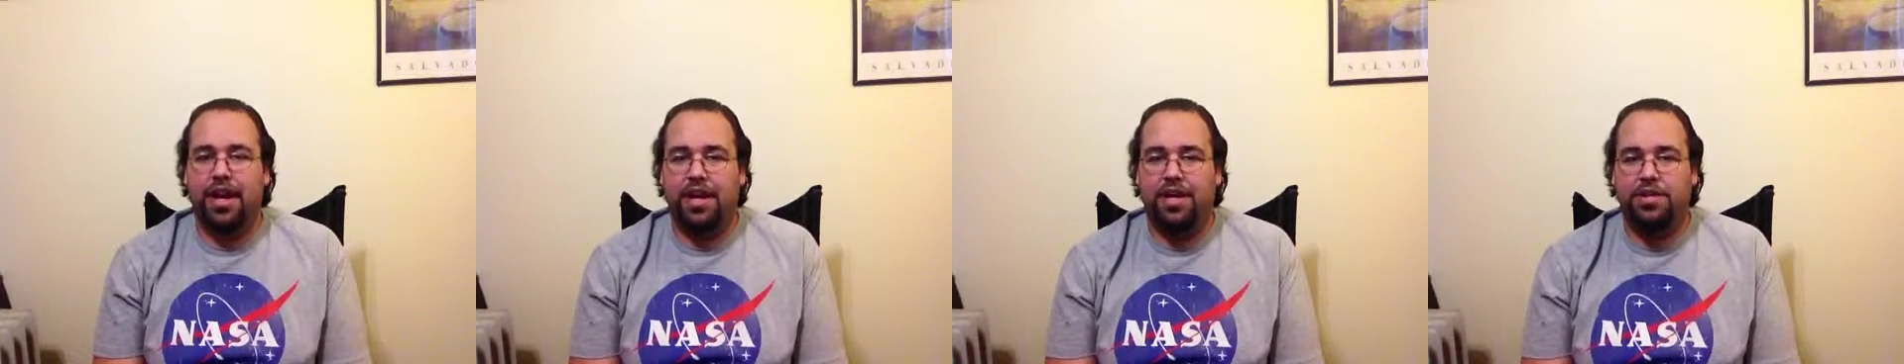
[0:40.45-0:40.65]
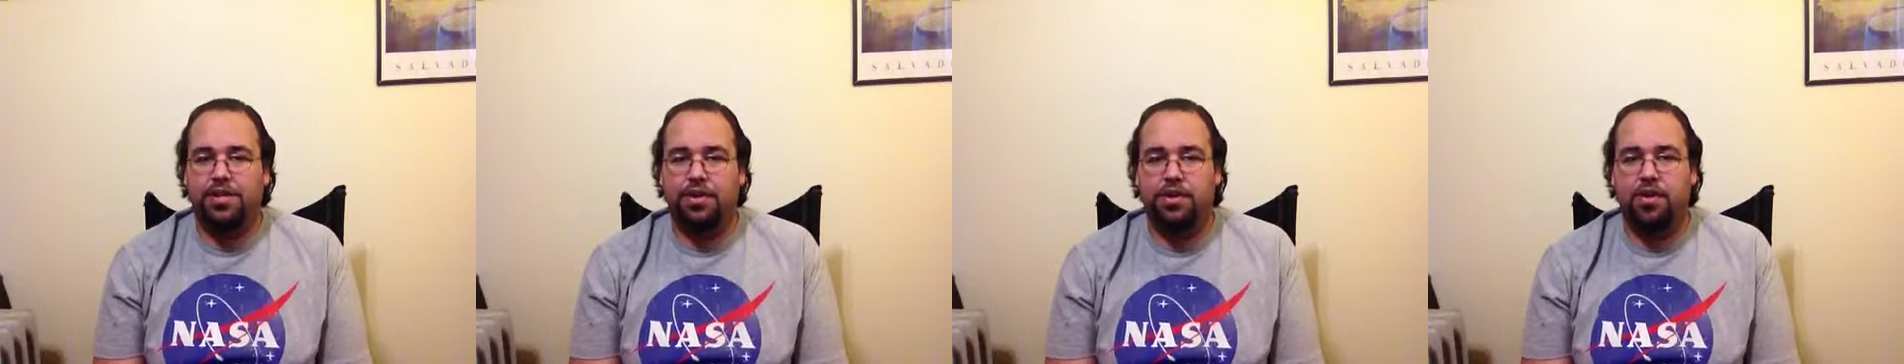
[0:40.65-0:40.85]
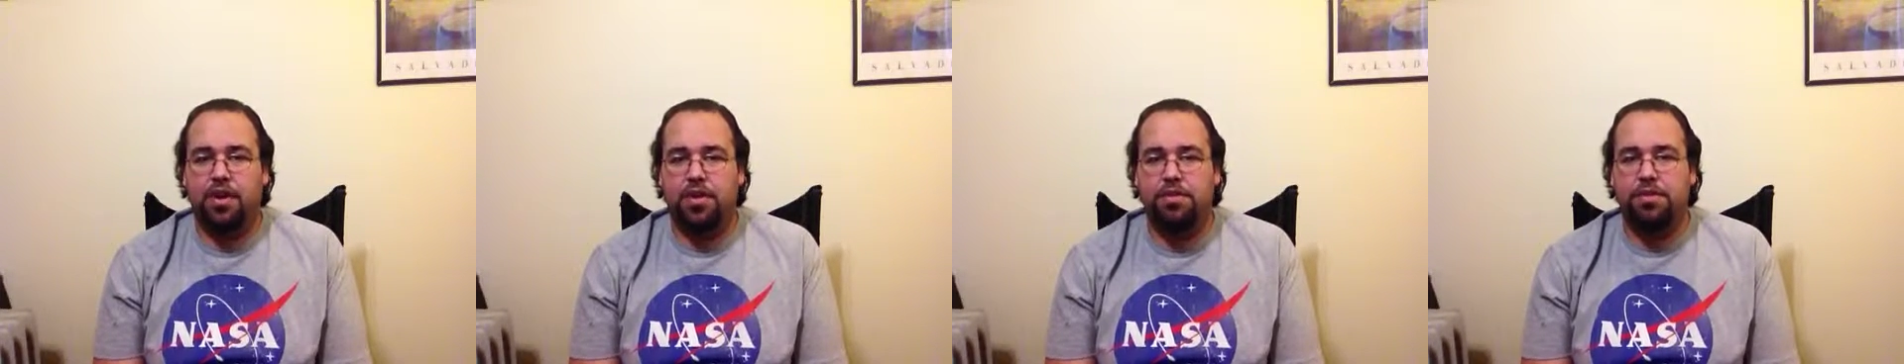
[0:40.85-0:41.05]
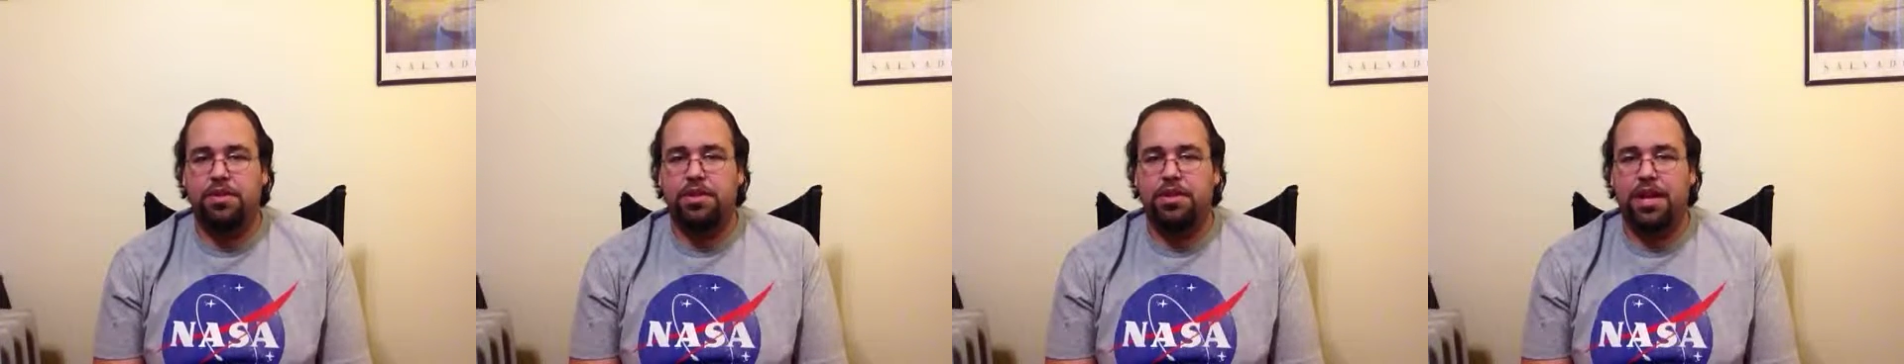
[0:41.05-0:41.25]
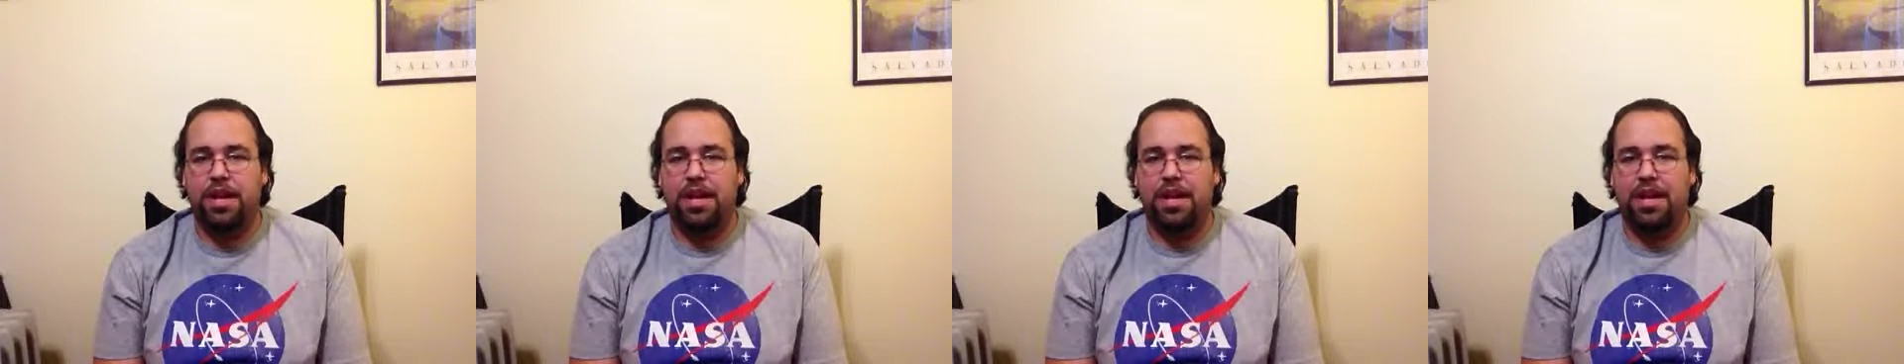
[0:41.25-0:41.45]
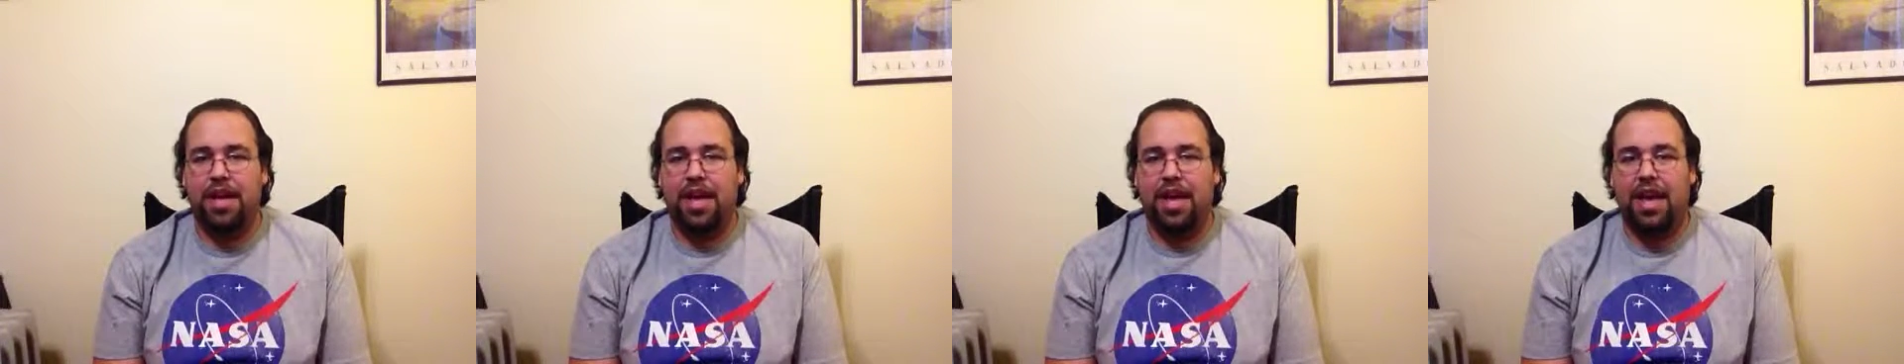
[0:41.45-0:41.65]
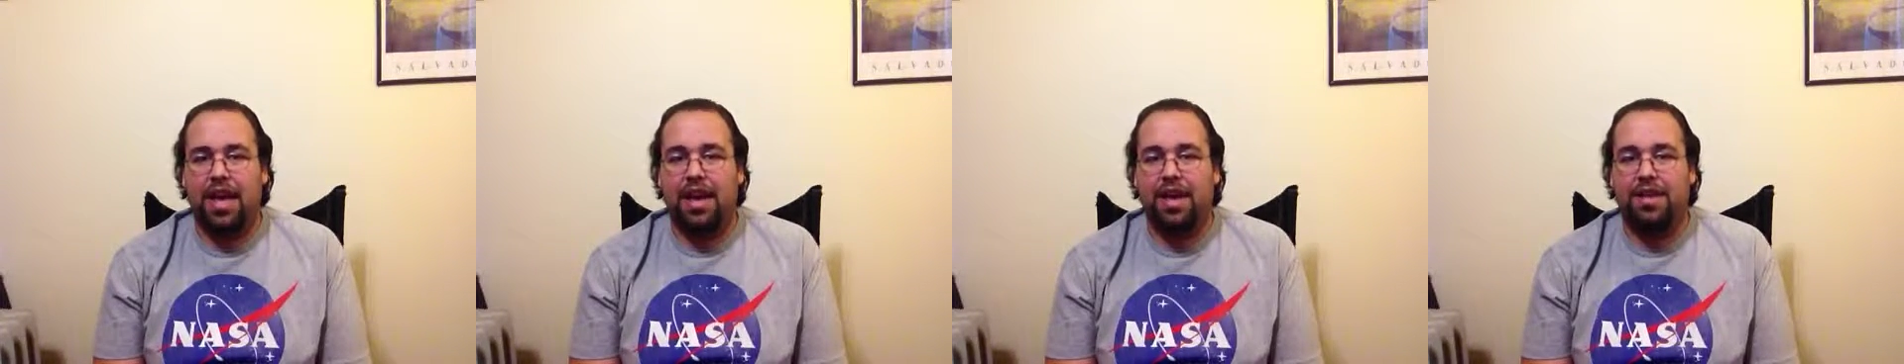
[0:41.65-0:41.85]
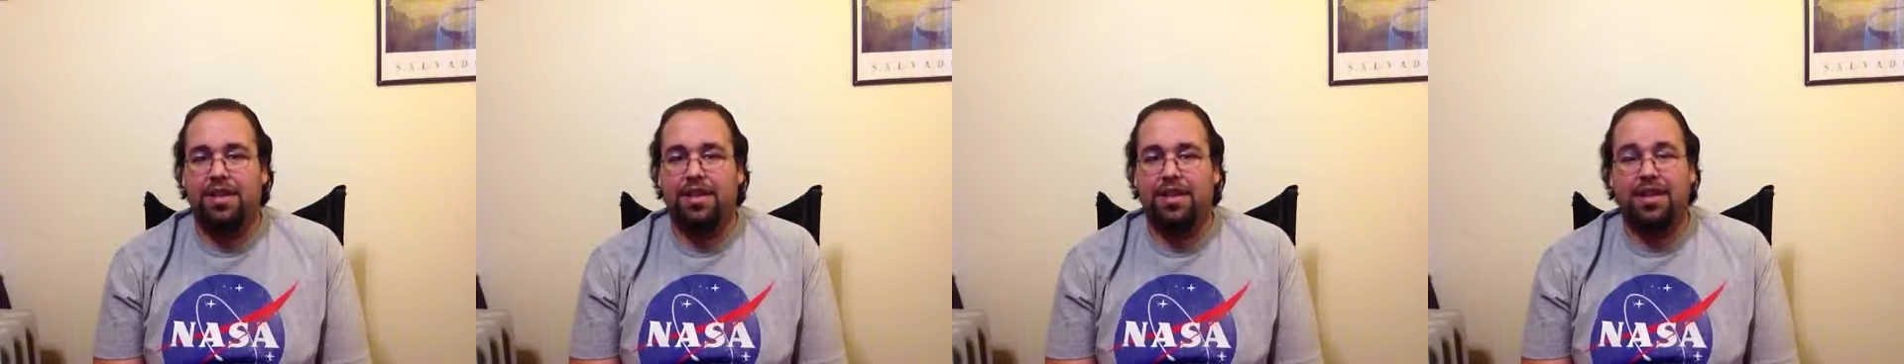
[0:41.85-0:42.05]
astroimaging,
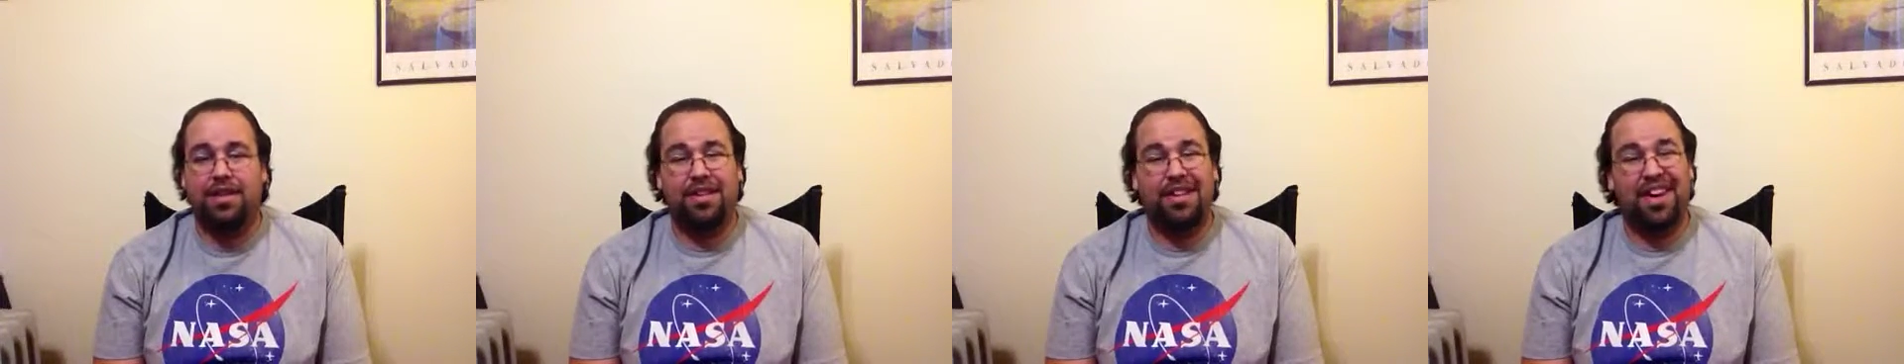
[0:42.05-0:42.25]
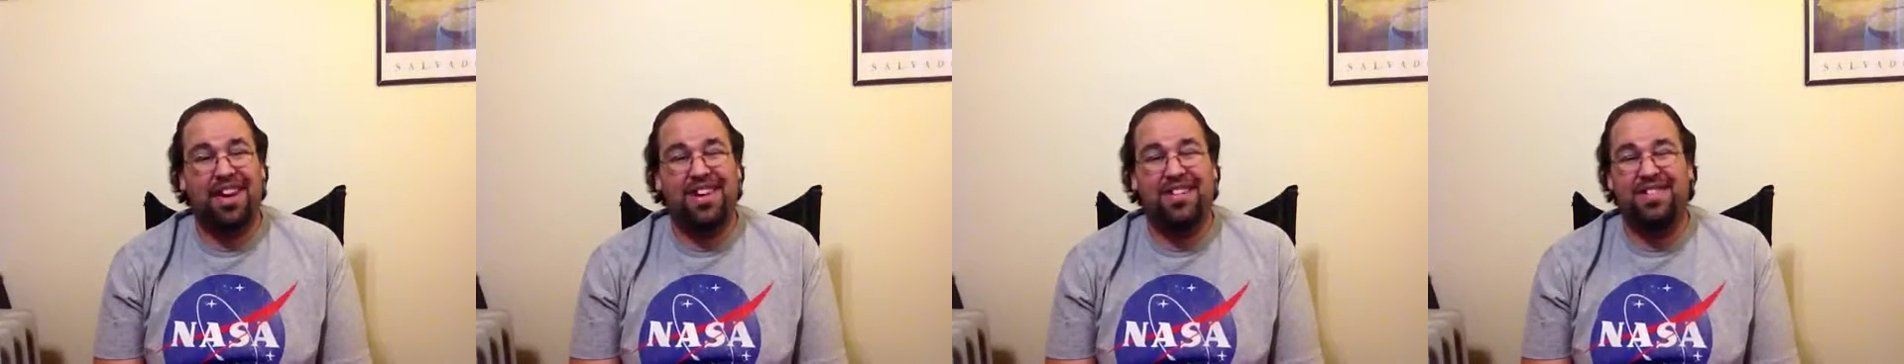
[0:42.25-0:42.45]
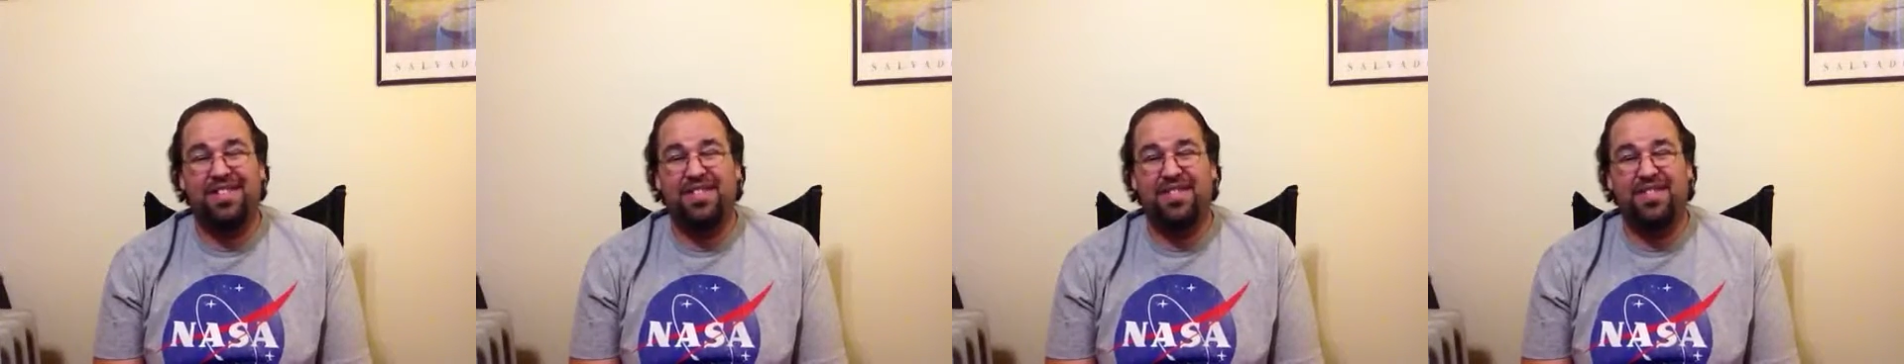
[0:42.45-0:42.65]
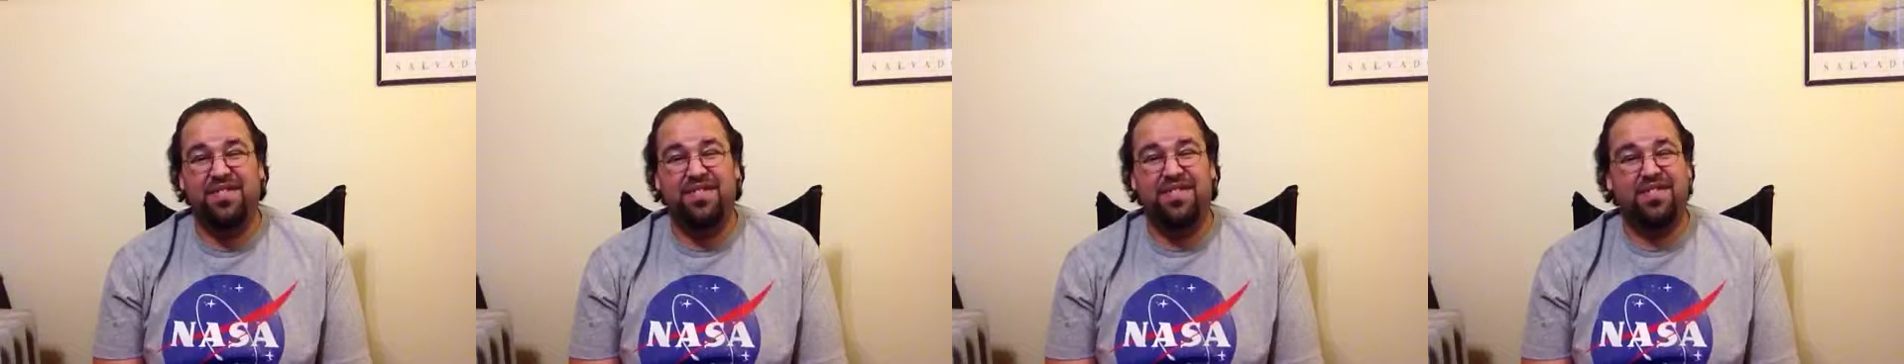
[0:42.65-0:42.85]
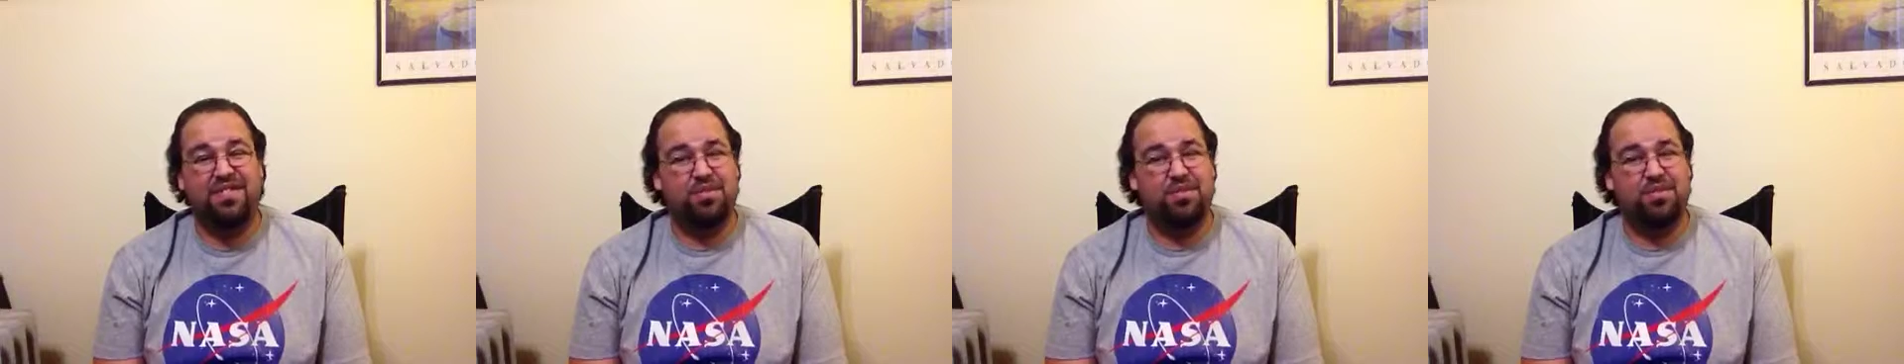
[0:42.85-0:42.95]
and then a lot of just